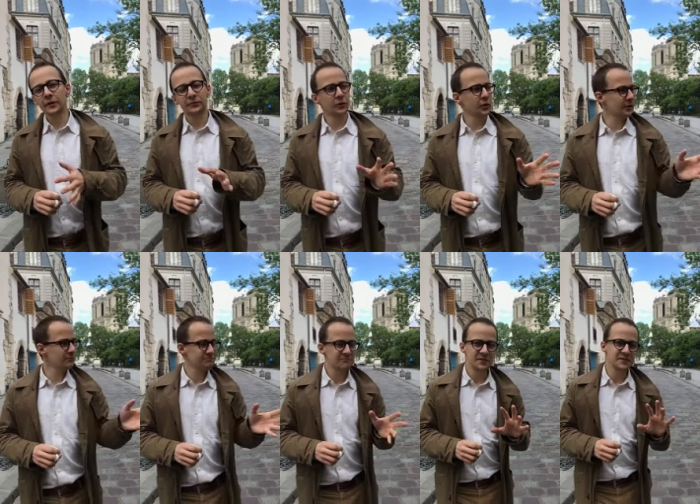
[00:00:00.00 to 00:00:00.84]
after
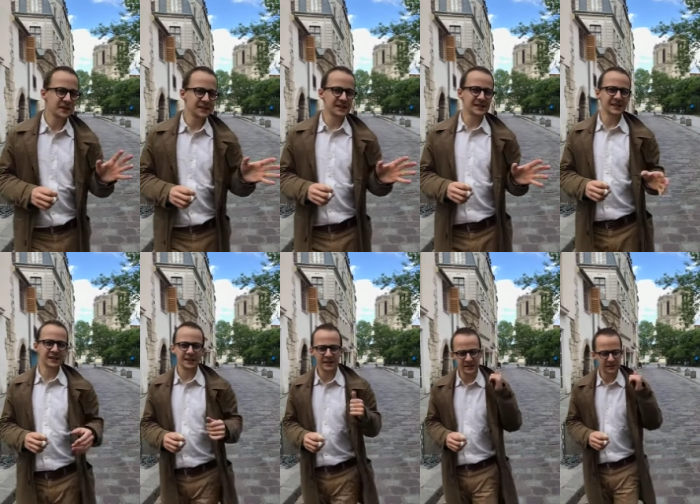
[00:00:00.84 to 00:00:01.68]
fifty, sixty
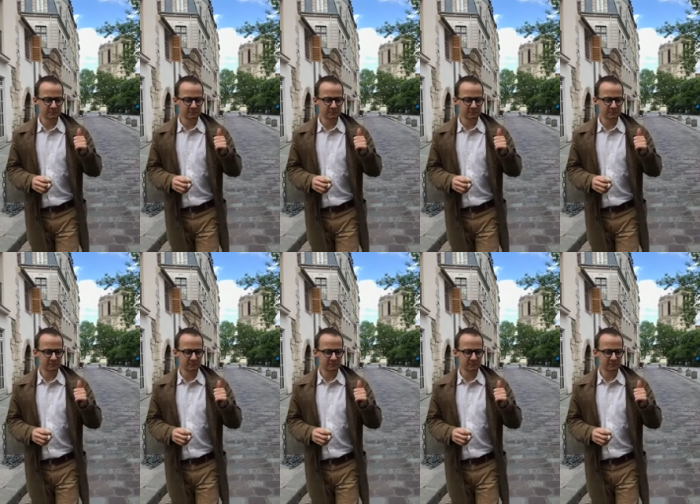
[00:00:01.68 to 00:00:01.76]
years,